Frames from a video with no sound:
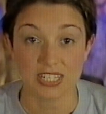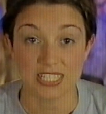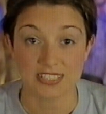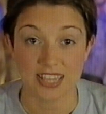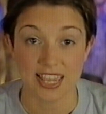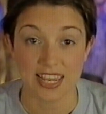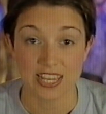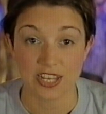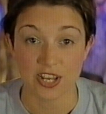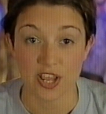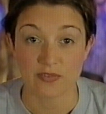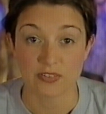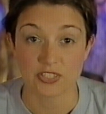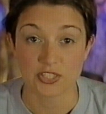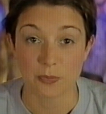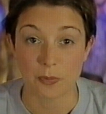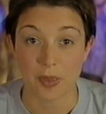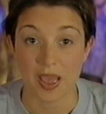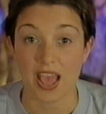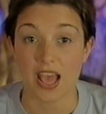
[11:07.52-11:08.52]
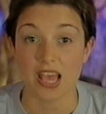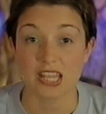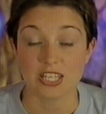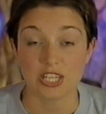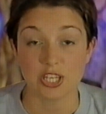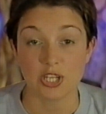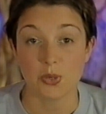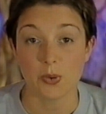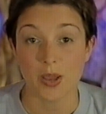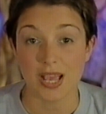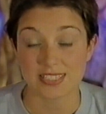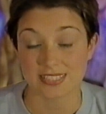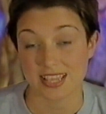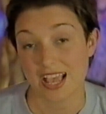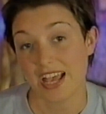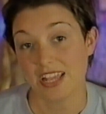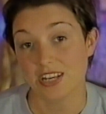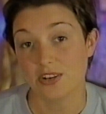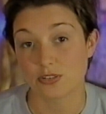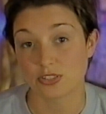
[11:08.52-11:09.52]
taken over Japan, the US
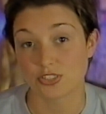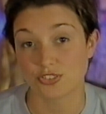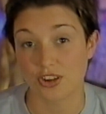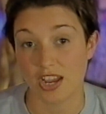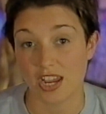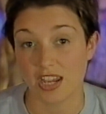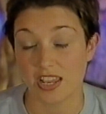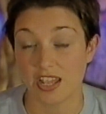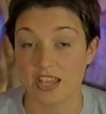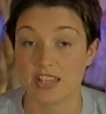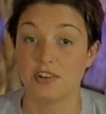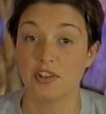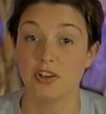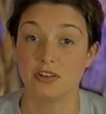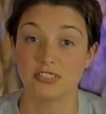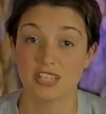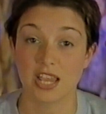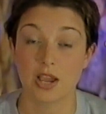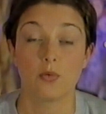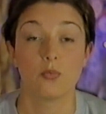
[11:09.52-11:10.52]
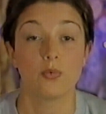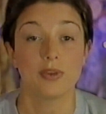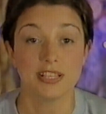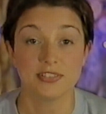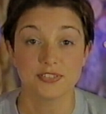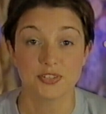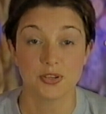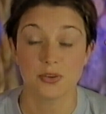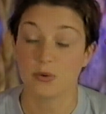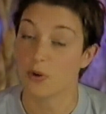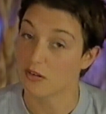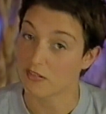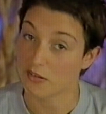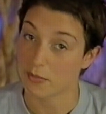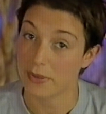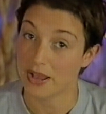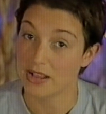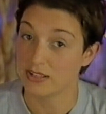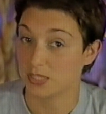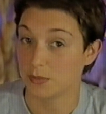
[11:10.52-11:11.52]
and Australia, and no doubt we too are
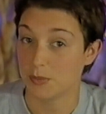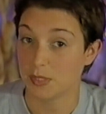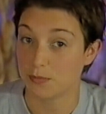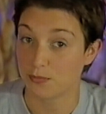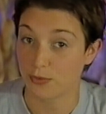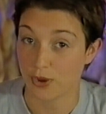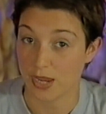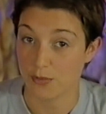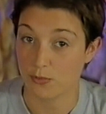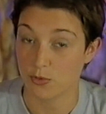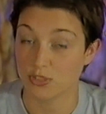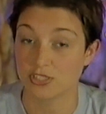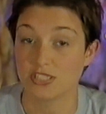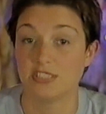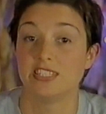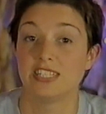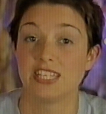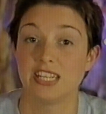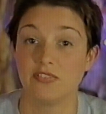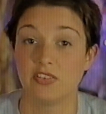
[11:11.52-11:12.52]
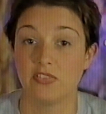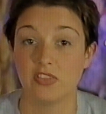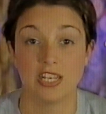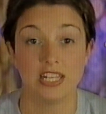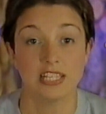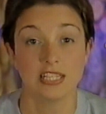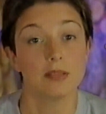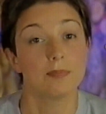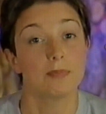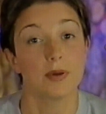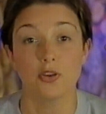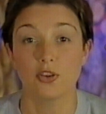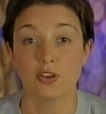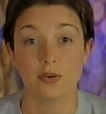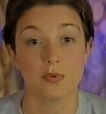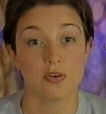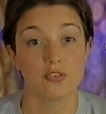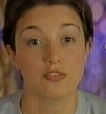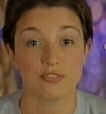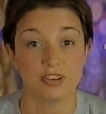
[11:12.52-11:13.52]
about to be brainwashed into giving the little
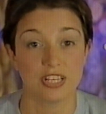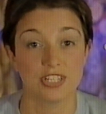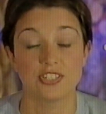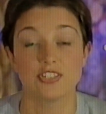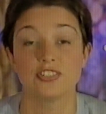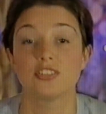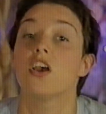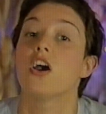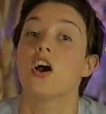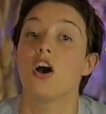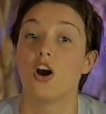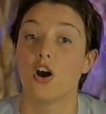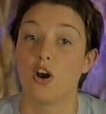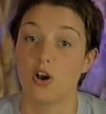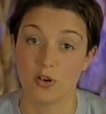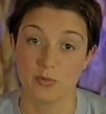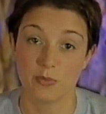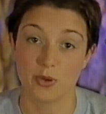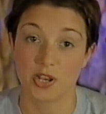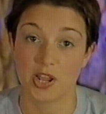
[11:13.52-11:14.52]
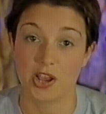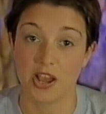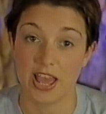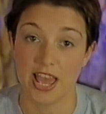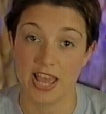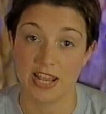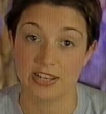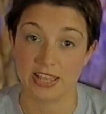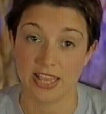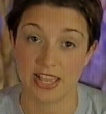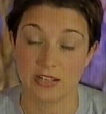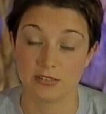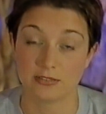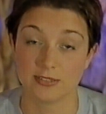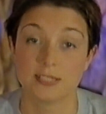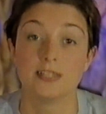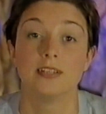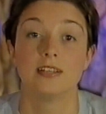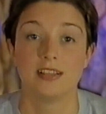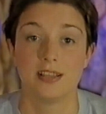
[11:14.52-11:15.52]
Pokemon creatures a home on our handhelds
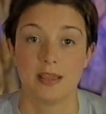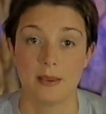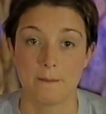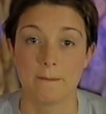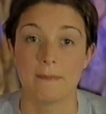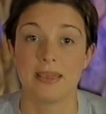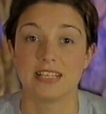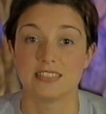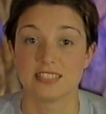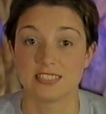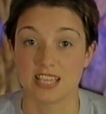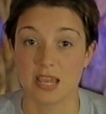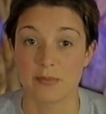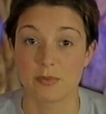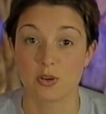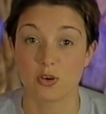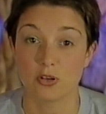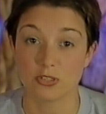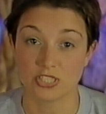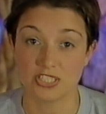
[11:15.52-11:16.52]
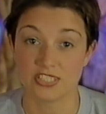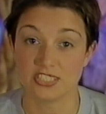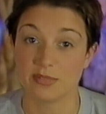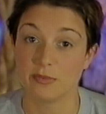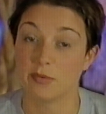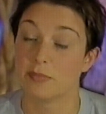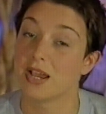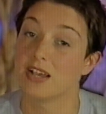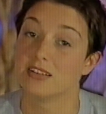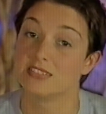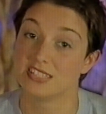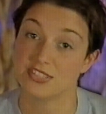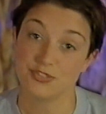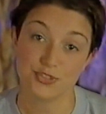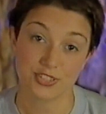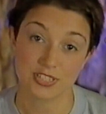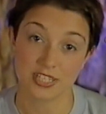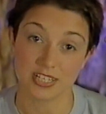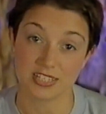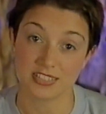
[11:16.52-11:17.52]
makes the Tamagotchi seem about as
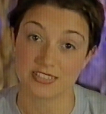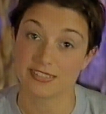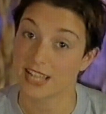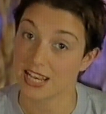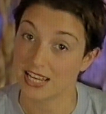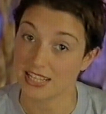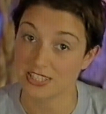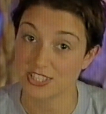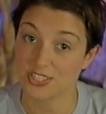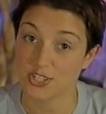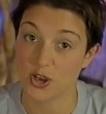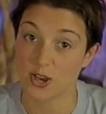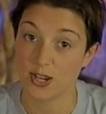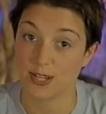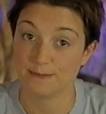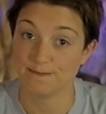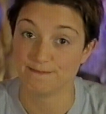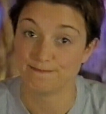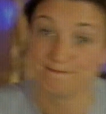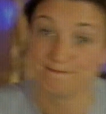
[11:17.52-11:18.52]
interesting as telling the time.